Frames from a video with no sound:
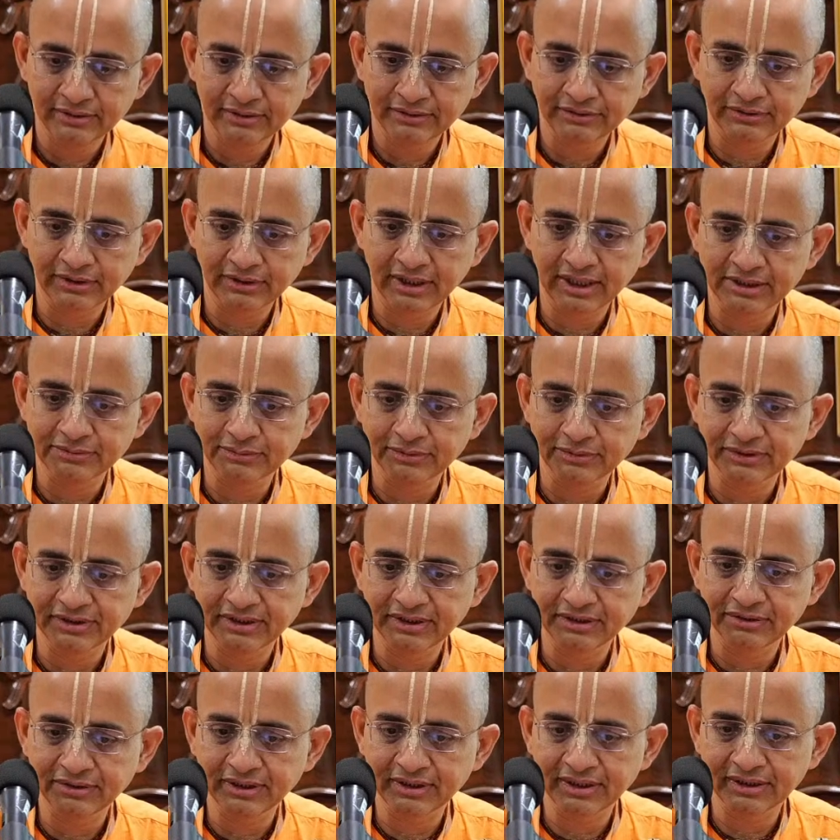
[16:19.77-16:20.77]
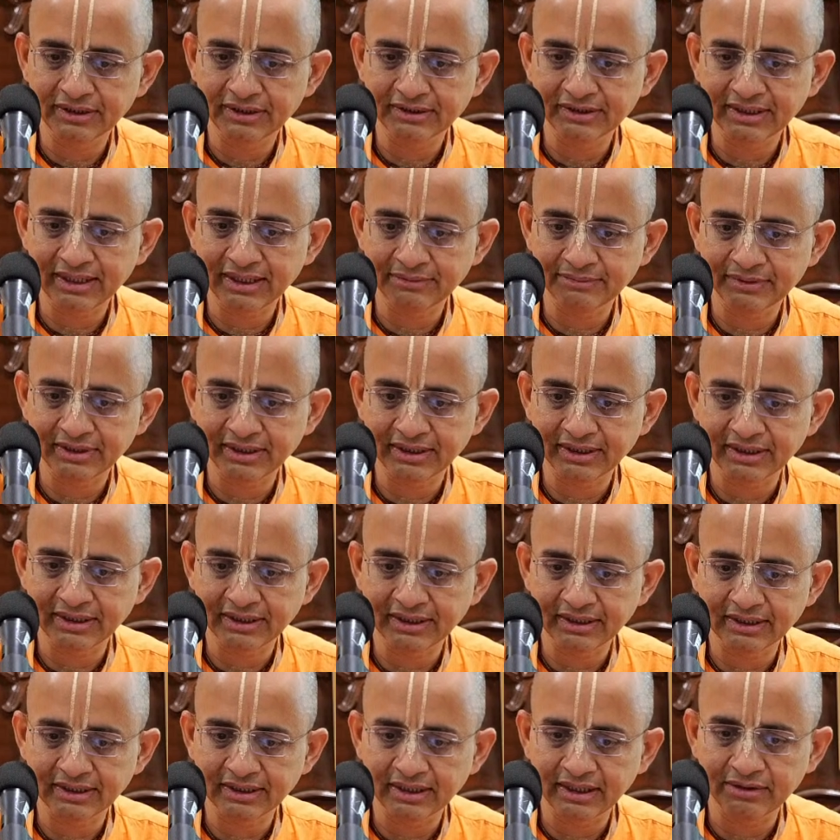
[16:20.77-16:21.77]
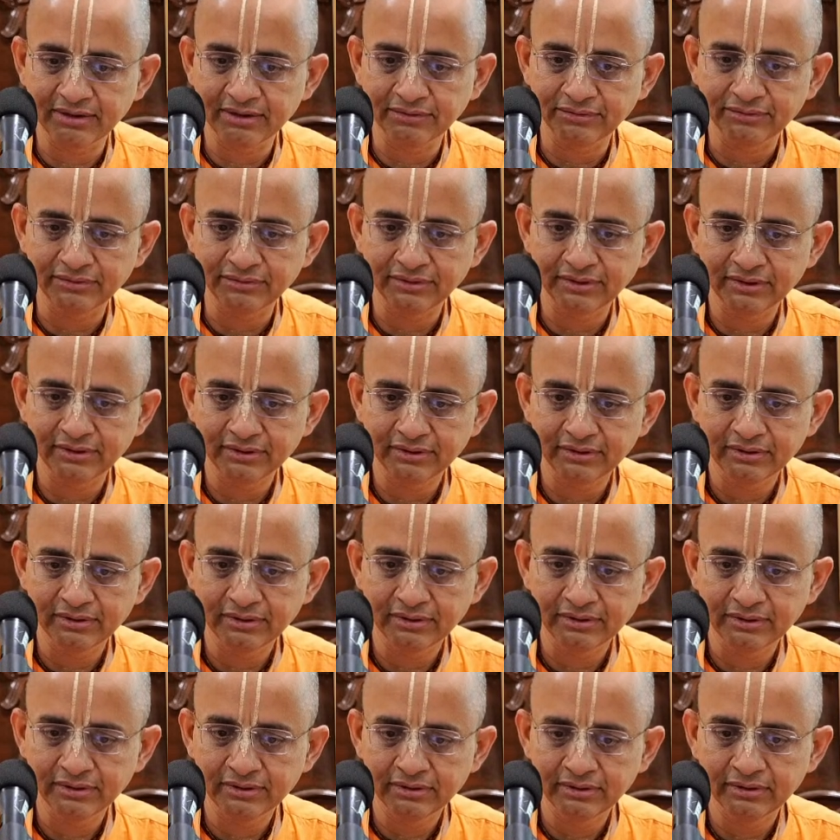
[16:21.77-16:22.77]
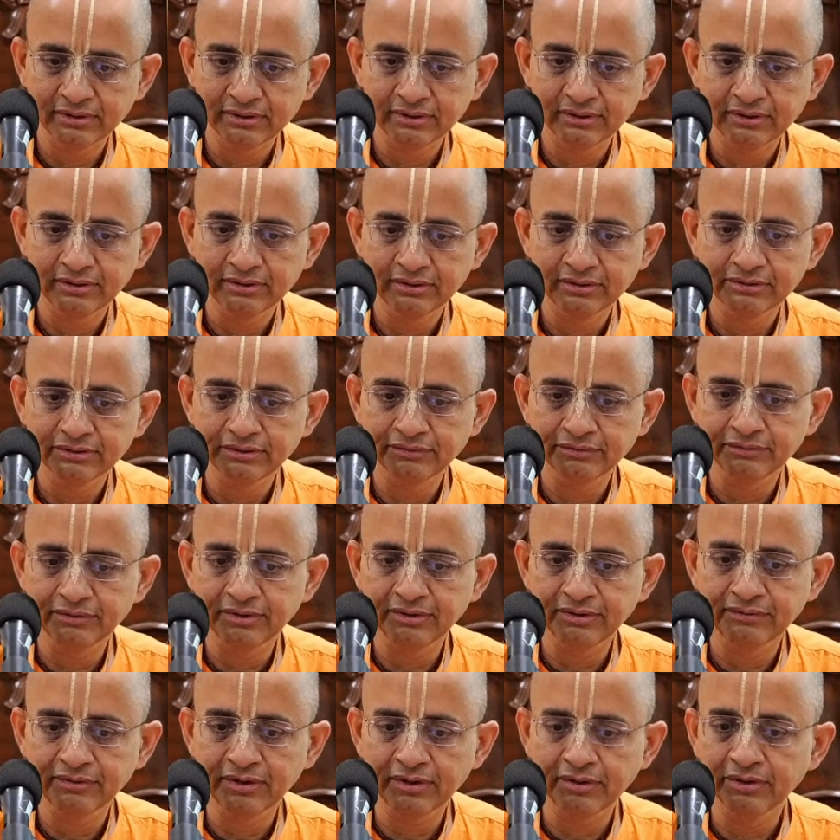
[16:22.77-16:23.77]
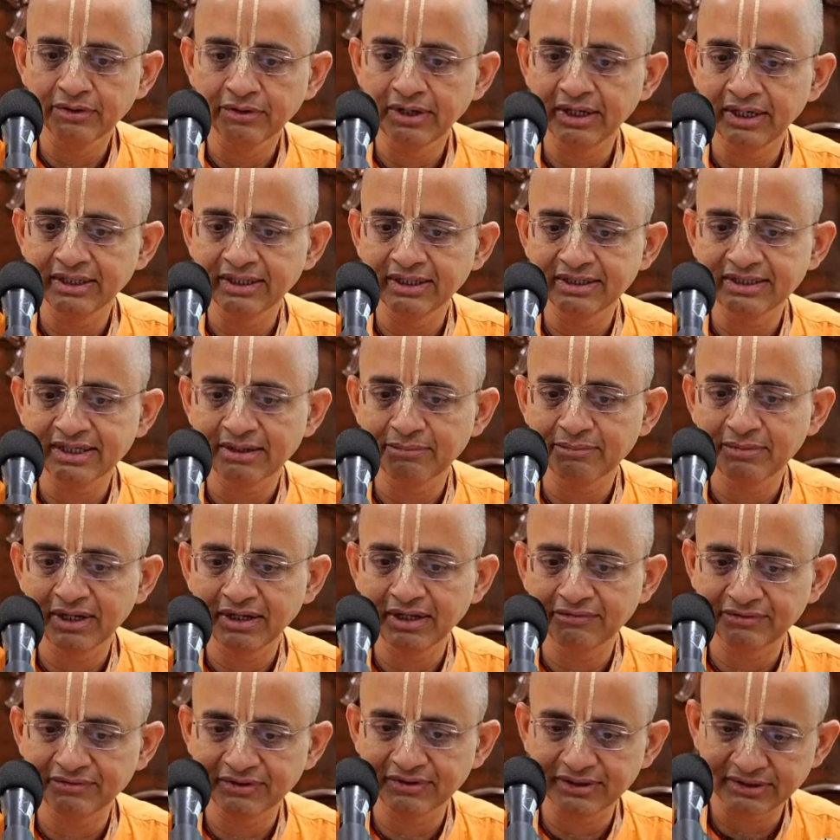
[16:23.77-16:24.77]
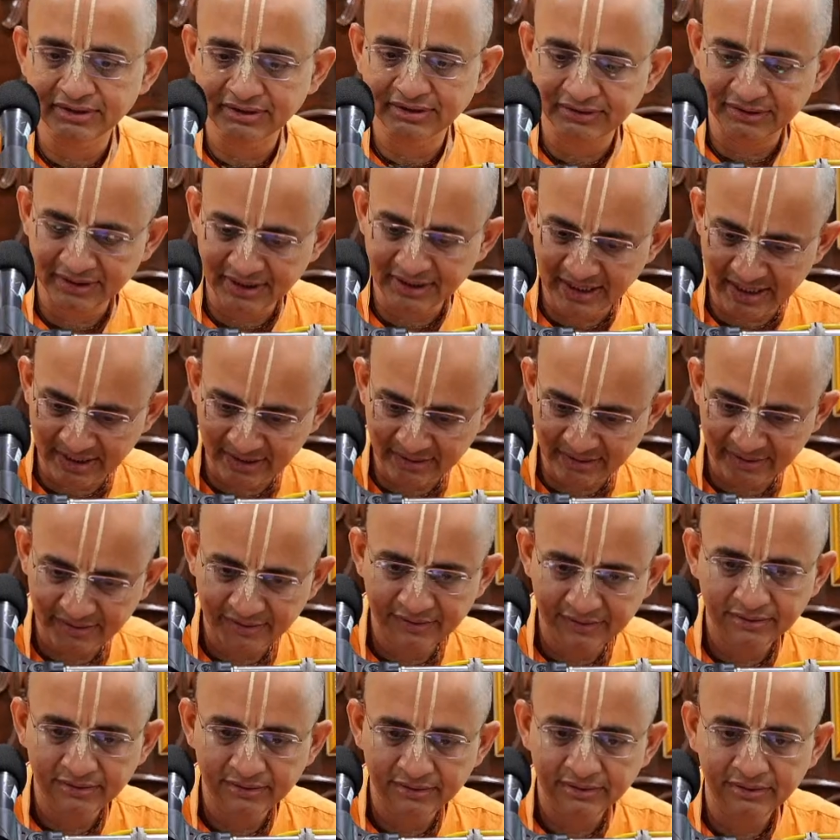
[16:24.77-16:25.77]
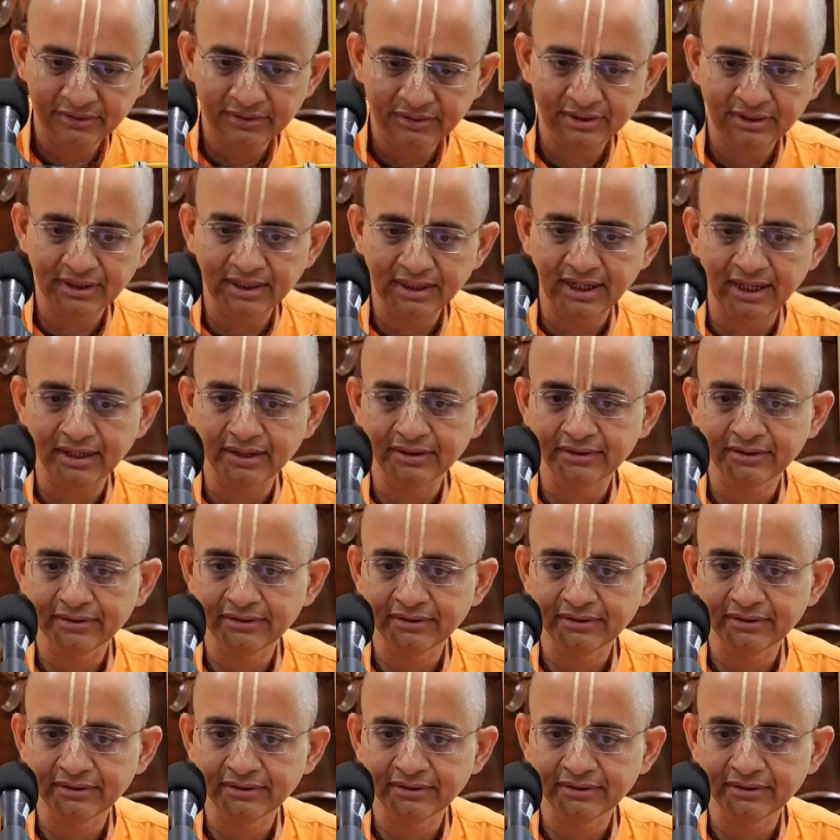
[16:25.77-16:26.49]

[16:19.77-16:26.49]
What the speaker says: So, let us proceed to the chapter here now. So, we are going to read the summary first, okay? Yeah.